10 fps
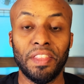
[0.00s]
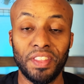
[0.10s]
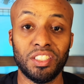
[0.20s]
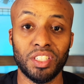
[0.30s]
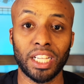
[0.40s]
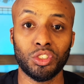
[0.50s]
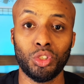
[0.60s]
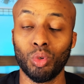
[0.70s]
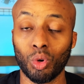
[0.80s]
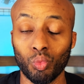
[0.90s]
These next
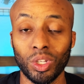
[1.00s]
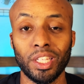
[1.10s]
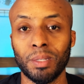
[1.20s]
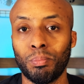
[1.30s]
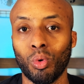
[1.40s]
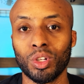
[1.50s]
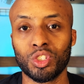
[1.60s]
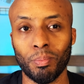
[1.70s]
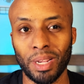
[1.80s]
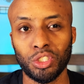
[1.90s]
two are really important,
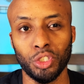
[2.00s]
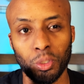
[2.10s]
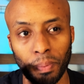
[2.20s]
so make sure you